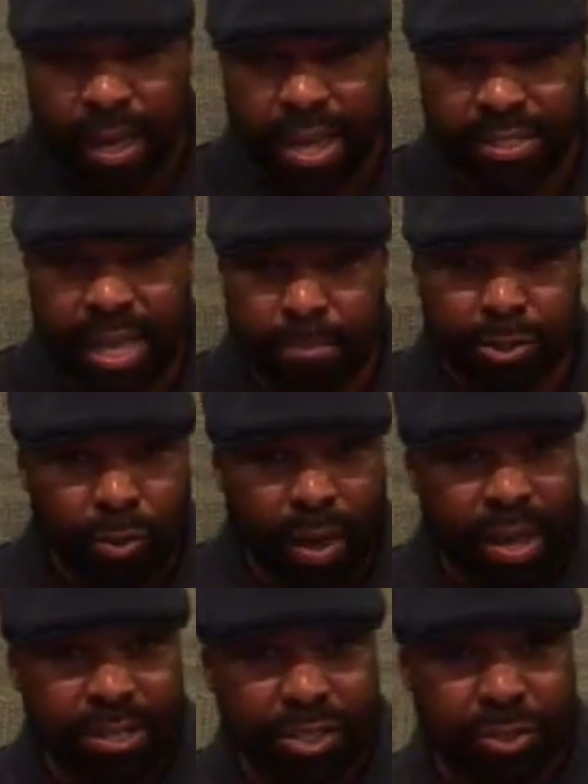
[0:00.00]
As I'm
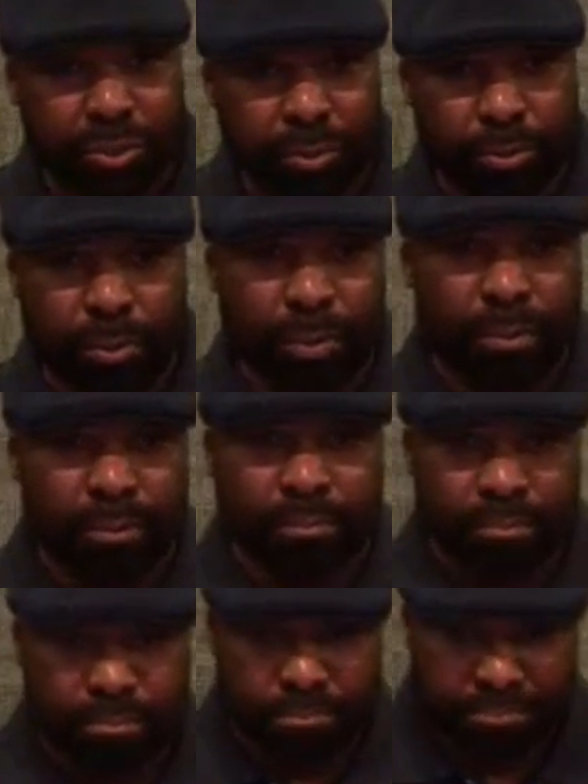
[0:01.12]
trying to
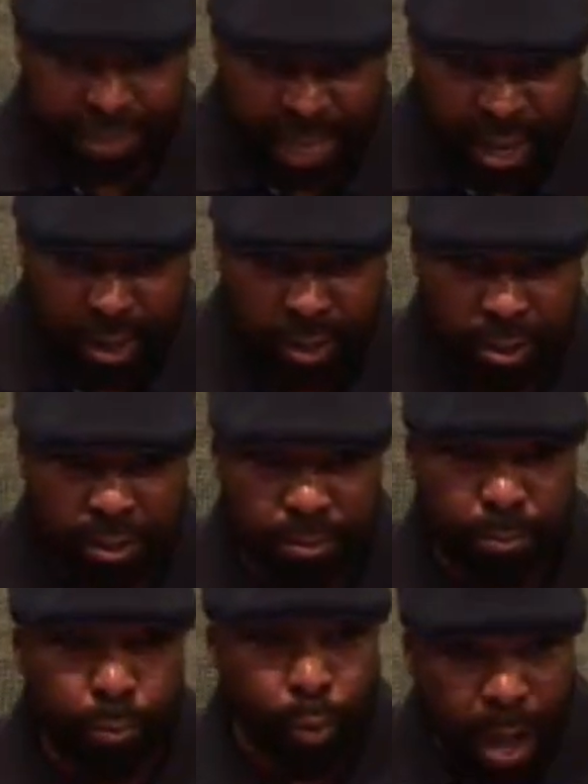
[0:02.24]
tell her
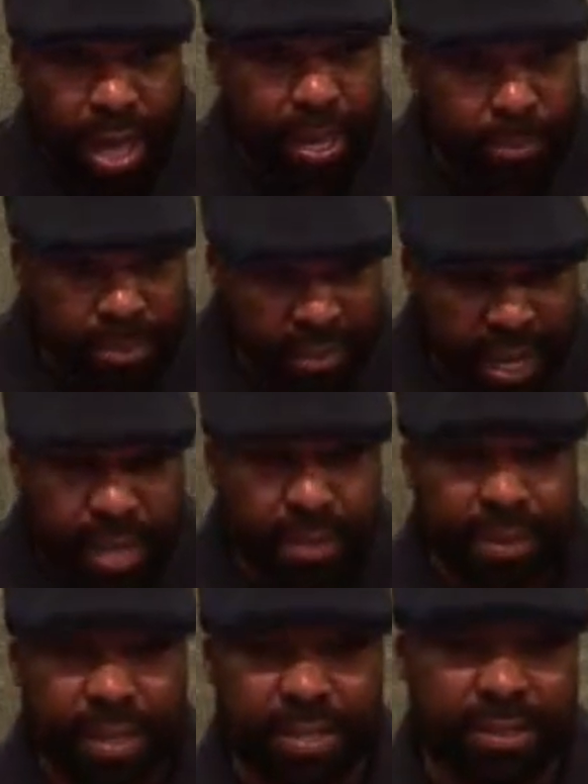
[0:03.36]
why I'm saying
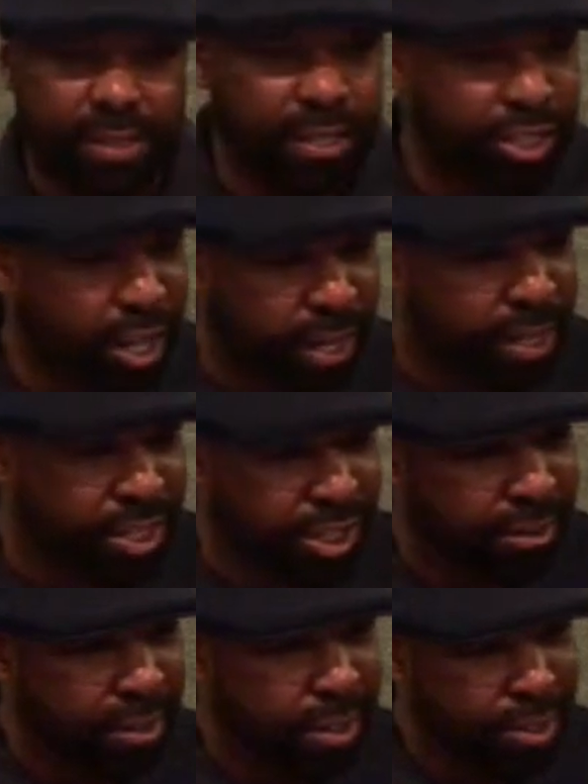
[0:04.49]
this, the judge
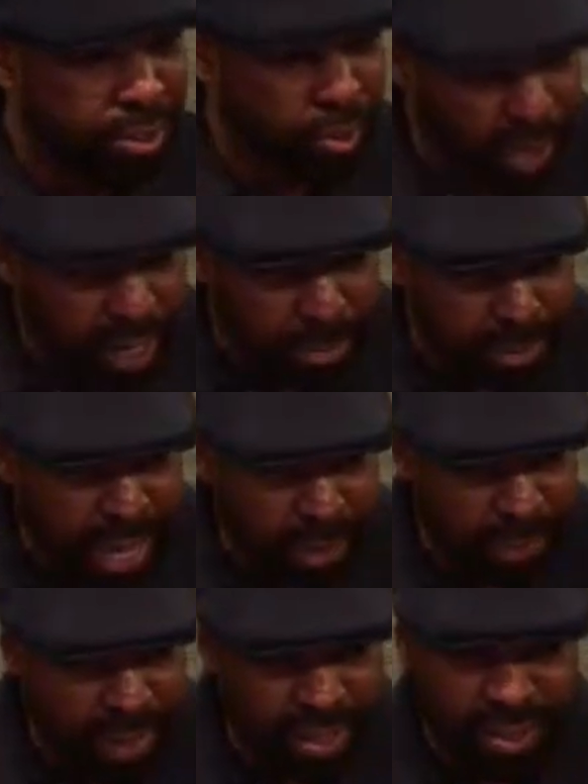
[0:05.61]
screams at
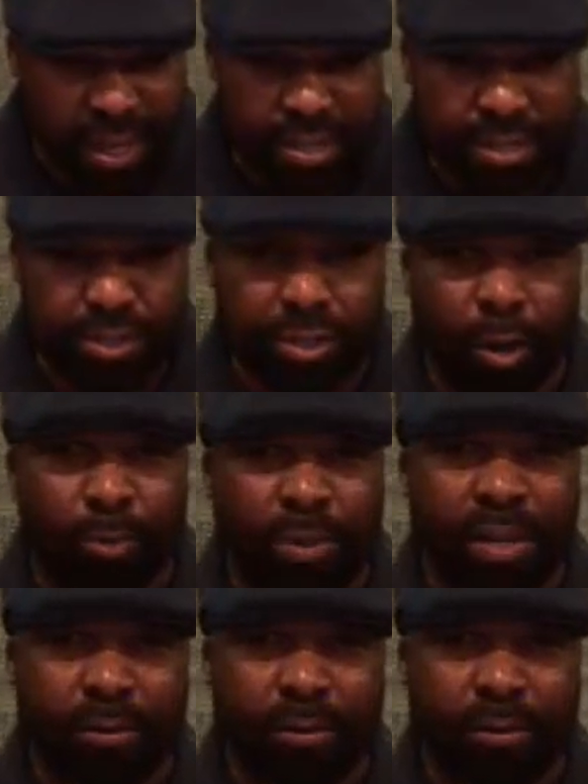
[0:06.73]
me and says, "Don't